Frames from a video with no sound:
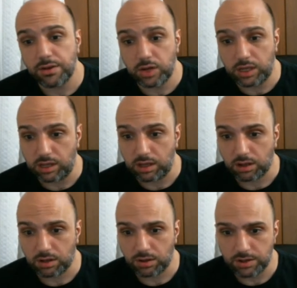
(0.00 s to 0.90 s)

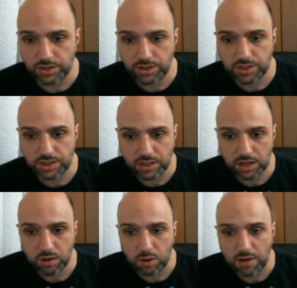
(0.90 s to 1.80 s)
heal that just is going to
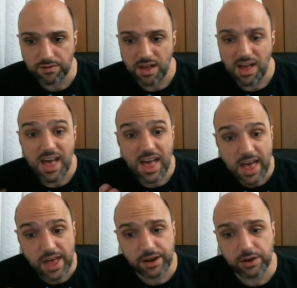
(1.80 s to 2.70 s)
go off
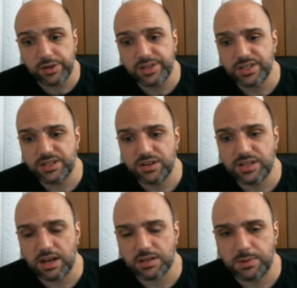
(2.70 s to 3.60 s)
and increases their
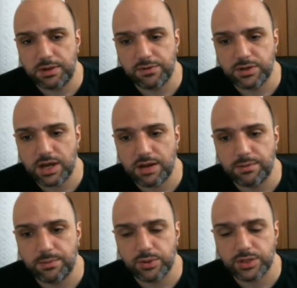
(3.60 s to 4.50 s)
attack speed for
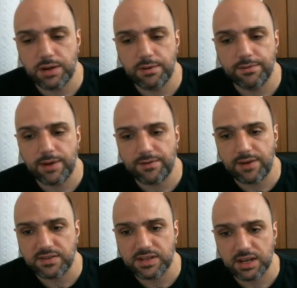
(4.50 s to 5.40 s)
10% by
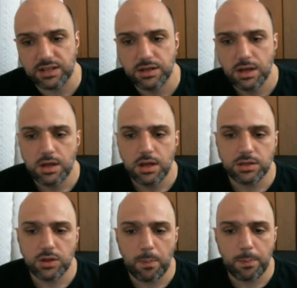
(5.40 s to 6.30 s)
5 seconds.
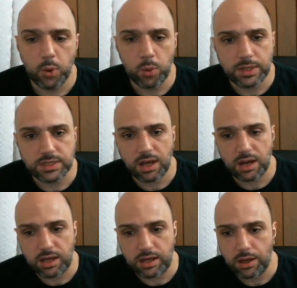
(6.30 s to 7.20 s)
So boom, he's going
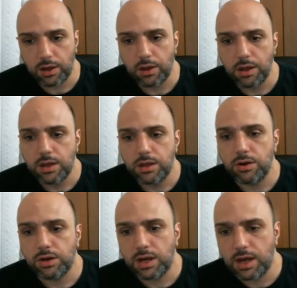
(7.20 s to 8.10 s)
to heal.
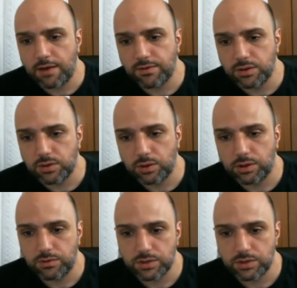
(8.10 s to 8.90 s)
Going to have Gondorian